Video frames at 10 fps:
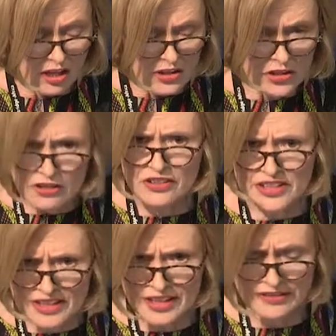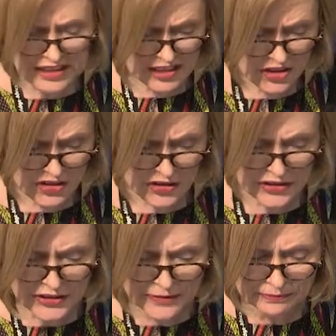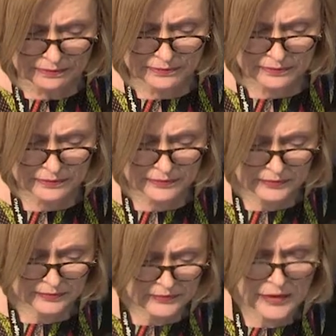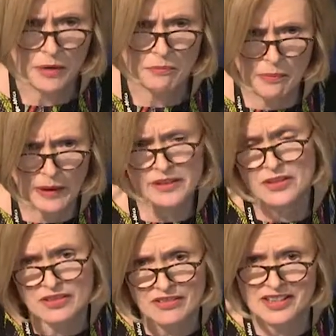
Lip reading: So there are serious issues, but